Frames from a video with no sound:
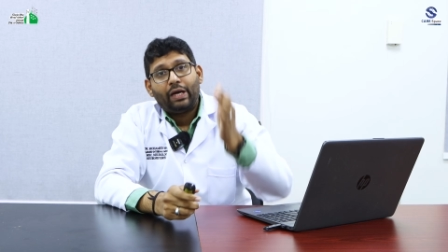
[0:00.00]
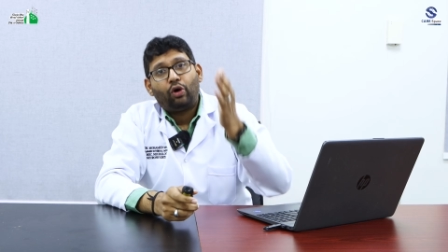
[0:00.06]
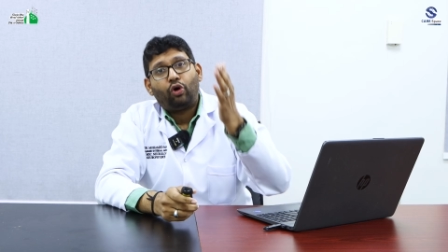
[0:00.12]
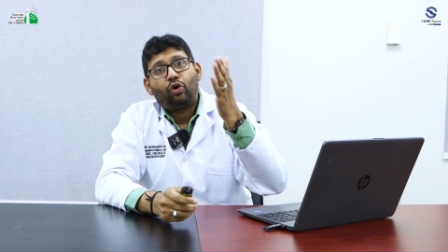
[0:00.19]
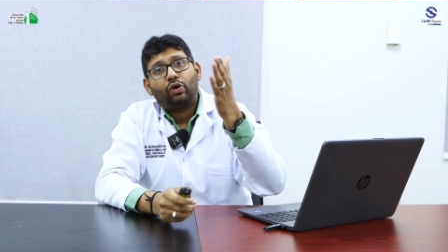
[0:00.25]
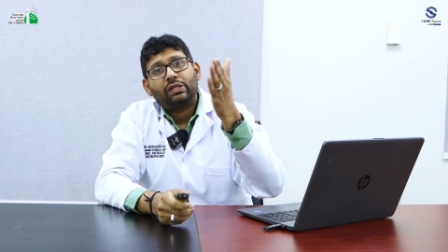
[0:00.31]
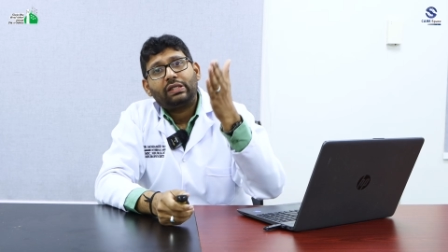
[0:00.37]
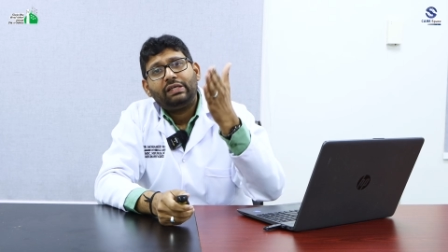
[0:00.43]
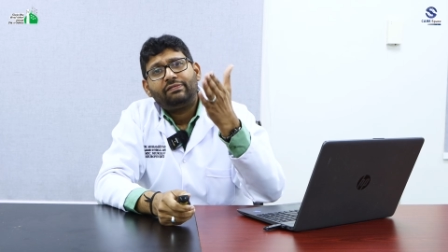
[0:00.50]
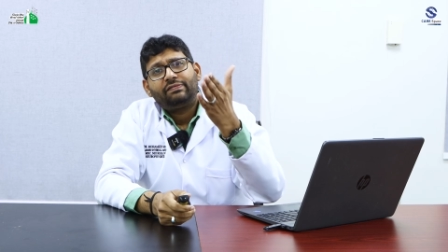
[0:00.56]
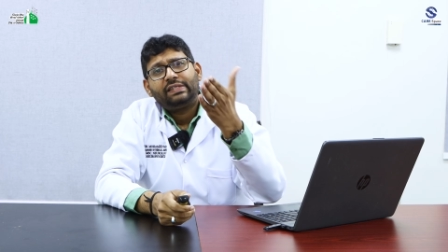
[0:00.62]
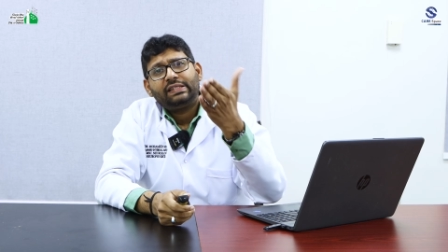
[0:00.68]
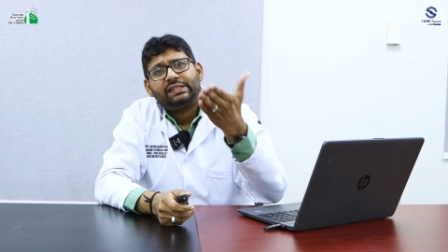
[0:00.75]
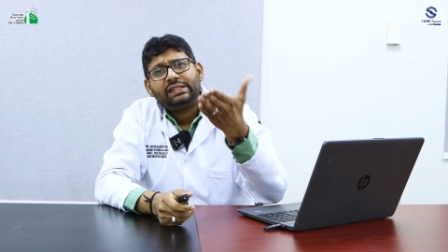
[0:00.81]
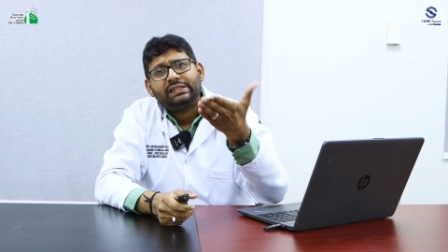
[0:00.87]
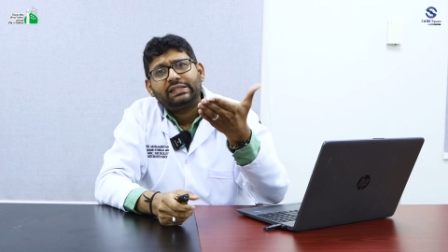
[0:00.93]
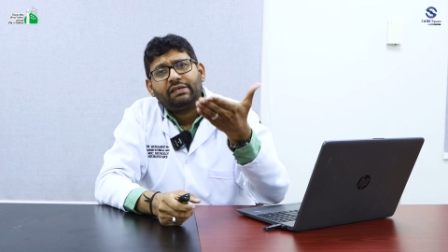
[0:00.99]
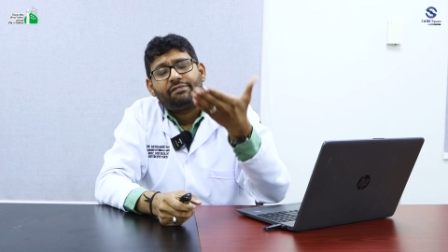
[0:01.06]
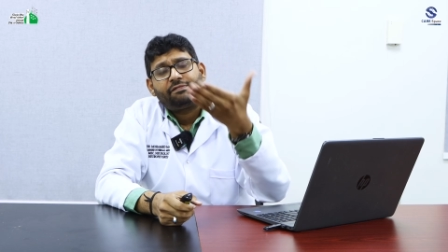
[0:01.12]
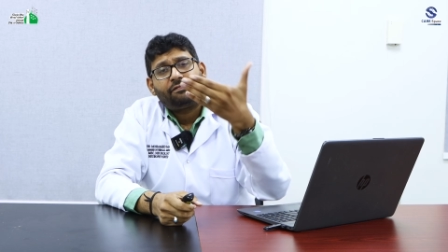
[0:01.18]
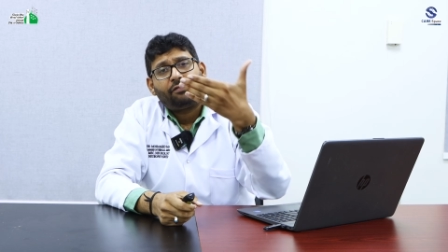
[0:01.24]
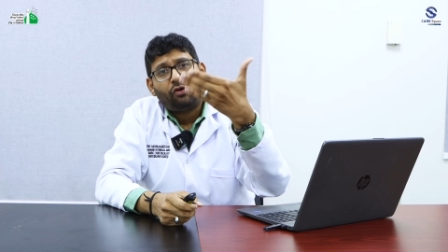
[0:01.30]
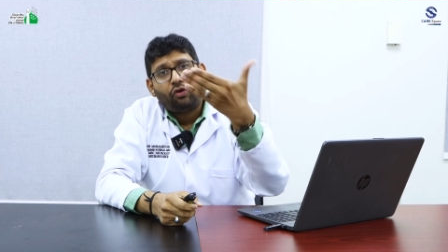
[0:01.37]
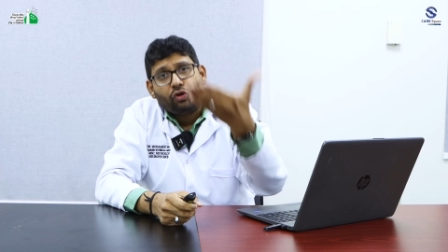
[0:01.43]
Or if this is a
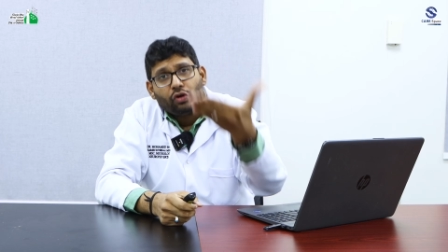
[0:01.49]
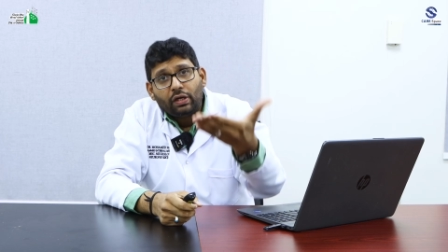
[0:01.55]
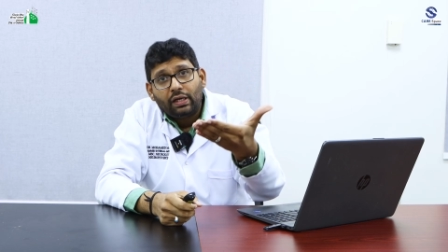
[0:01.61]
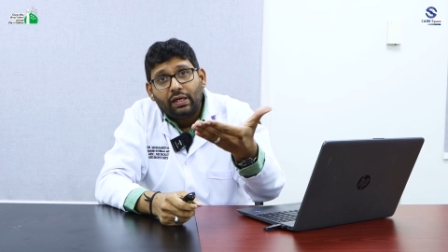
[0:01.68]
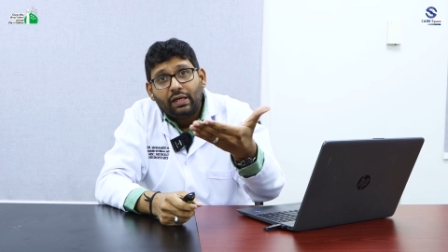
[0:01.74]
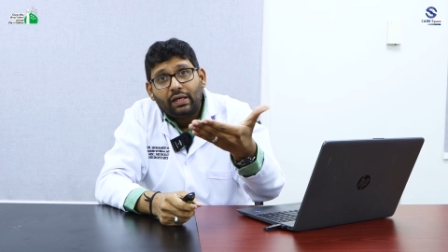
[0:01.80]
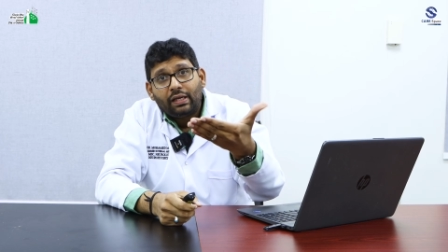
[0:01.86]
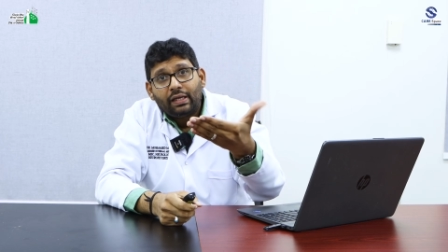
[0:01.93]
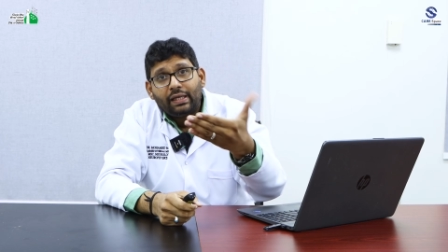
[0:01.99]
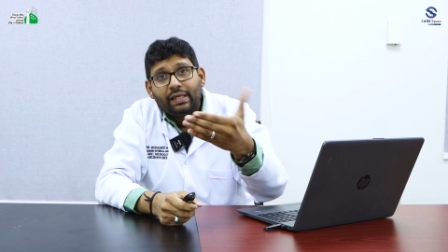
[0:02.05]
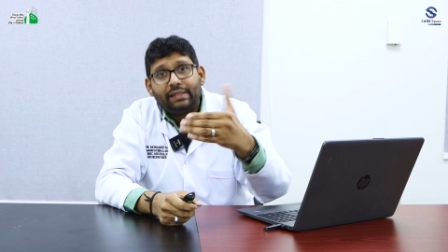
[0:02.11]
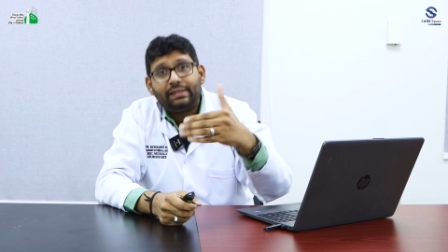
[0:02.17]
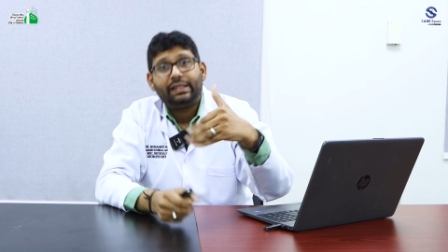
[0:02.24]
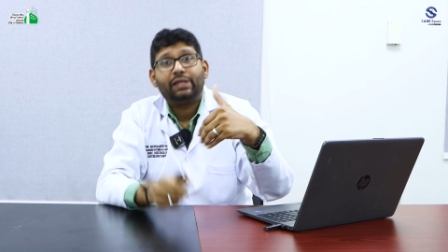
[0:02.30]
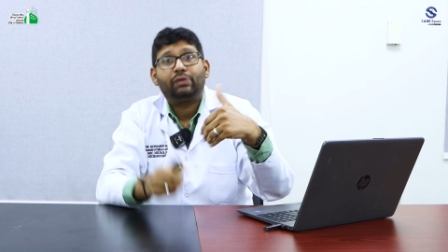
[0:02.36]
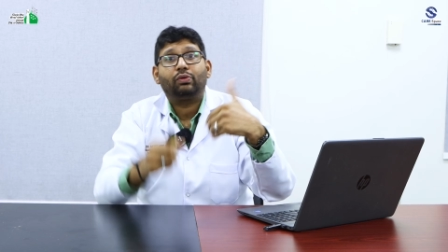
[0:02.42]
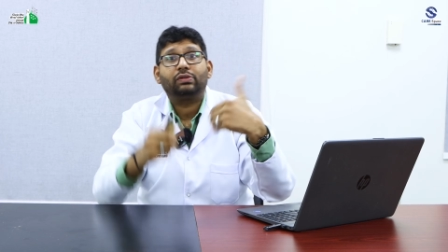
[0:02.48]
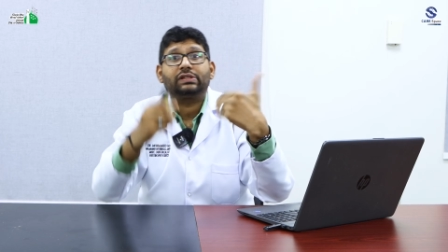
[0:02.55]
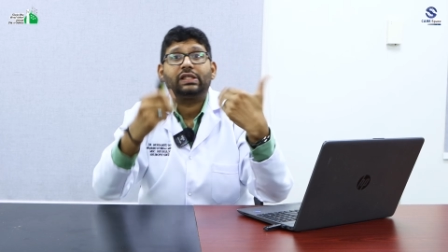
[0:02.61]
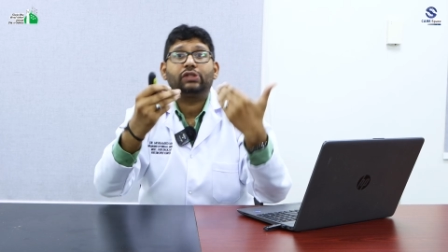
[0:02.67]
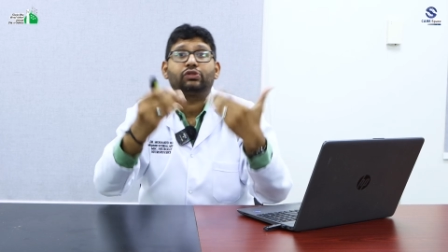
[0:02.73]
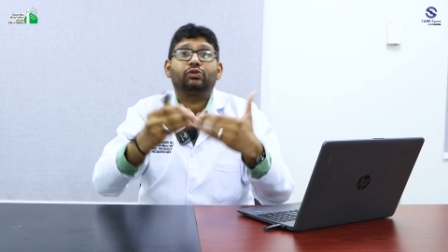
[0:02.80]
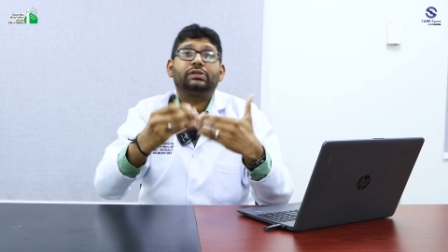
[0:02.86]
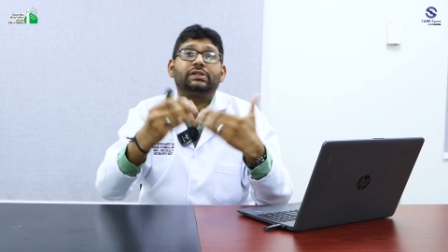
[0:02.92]
fall that was
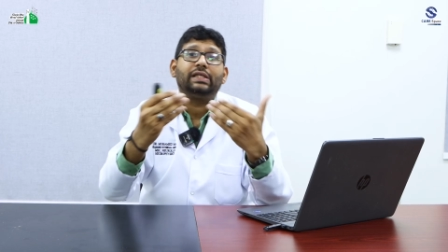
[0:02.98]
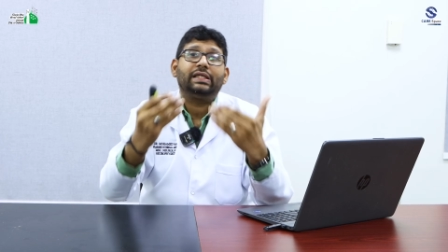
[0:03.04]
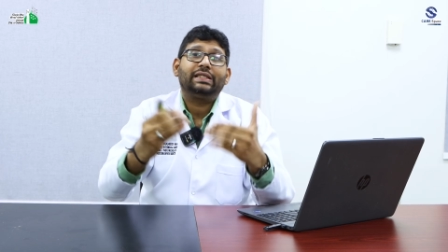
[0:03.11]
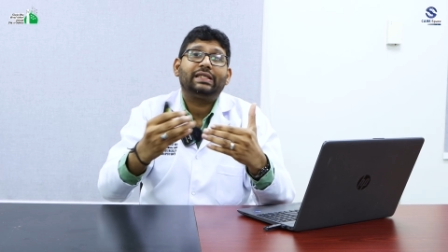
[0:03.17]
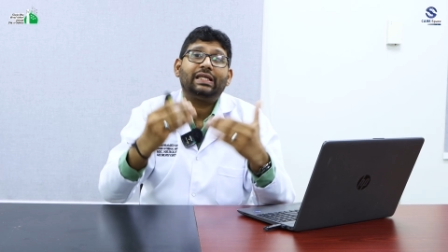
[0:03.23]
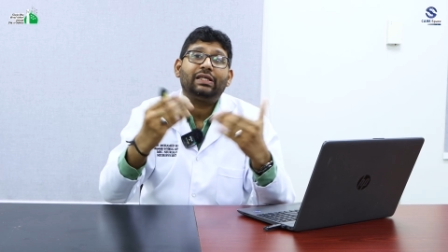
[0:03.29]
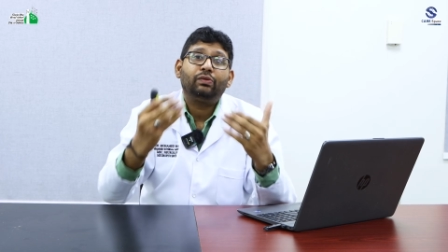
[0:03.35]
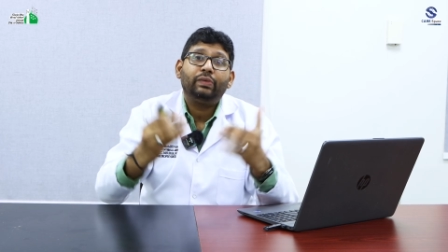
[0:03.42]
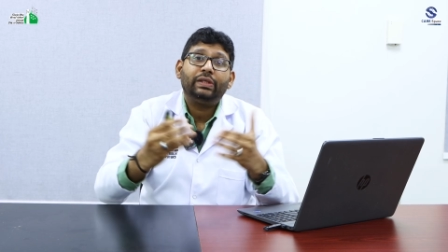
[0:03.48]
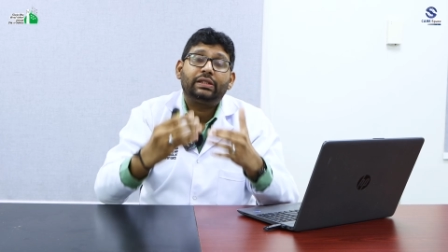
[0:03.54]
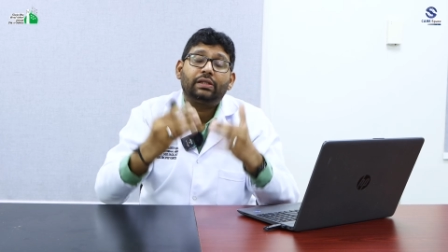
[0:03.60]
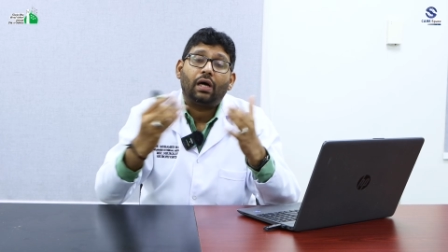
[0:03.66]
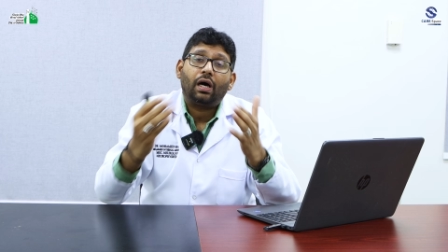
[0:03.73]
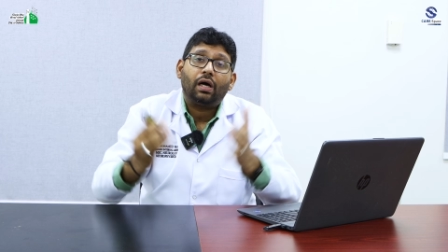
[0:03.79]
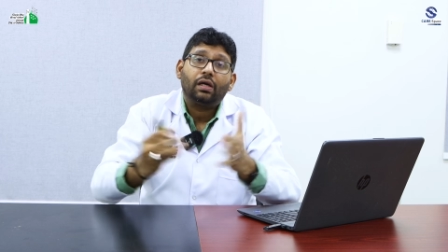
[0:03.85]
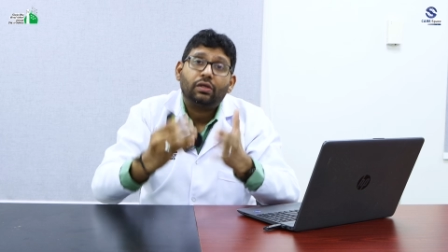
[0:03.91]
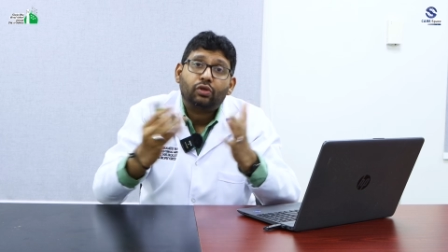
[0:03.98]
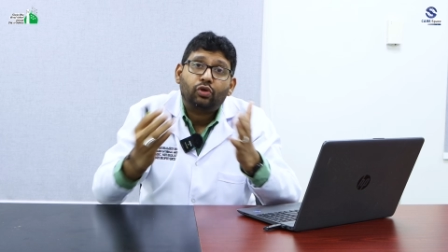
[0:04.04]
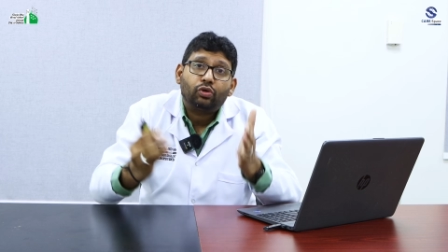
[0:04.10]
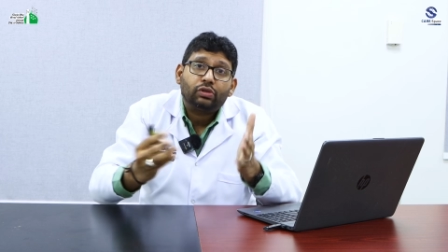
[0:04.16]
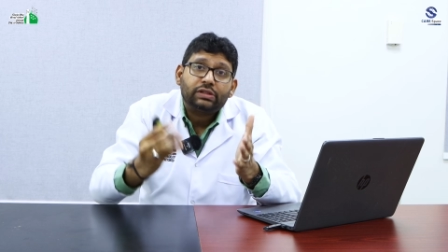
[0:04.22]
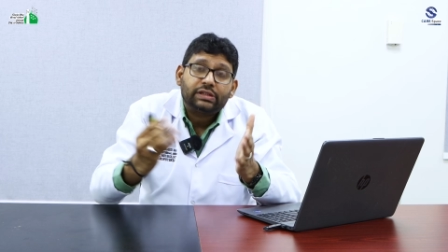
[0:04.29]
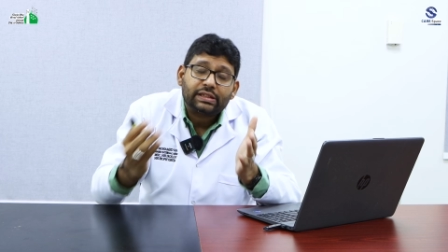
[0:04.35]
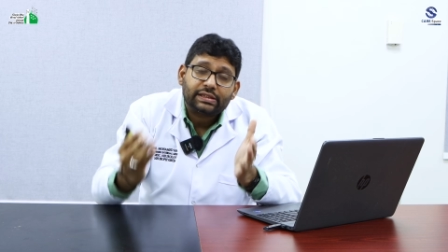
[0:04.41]
associated with
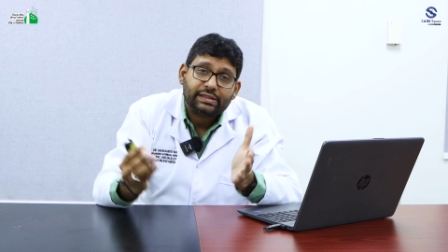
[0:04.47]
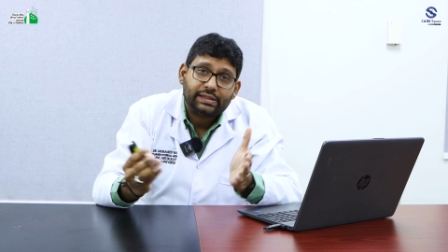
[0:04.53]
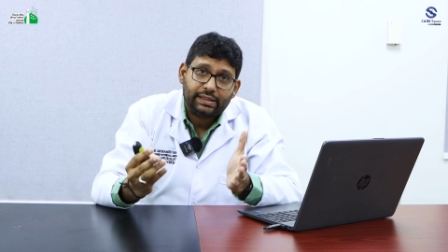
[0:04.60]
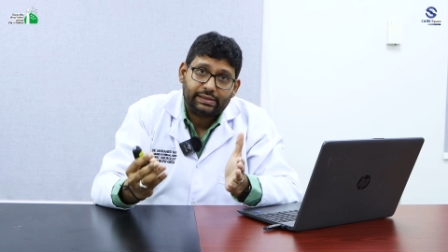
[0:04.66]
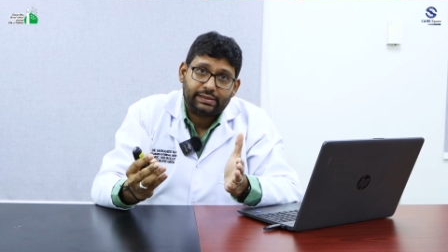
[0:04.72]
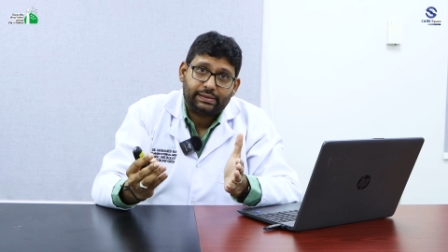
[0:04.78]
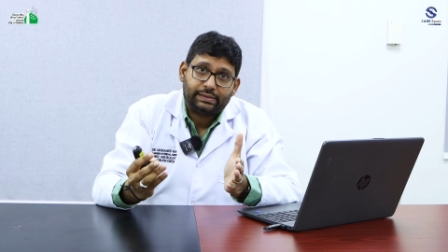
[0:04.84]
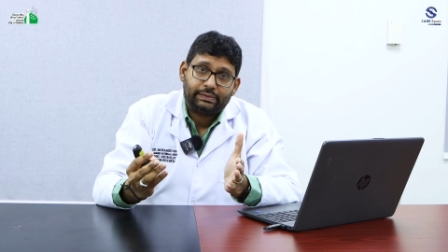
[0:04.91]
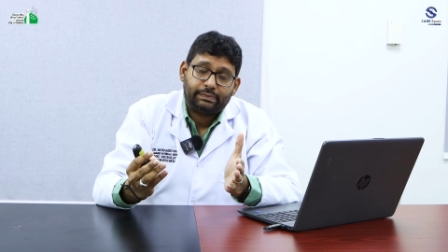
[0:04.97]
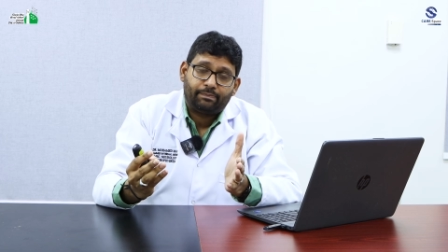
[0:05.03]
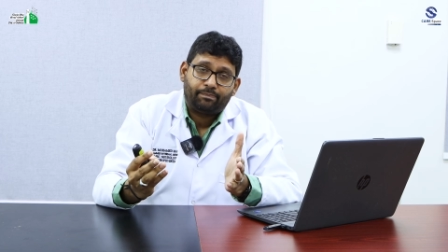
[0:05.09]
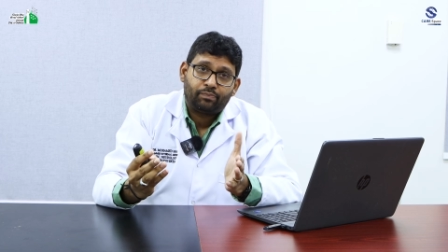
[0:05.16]
unconsciousness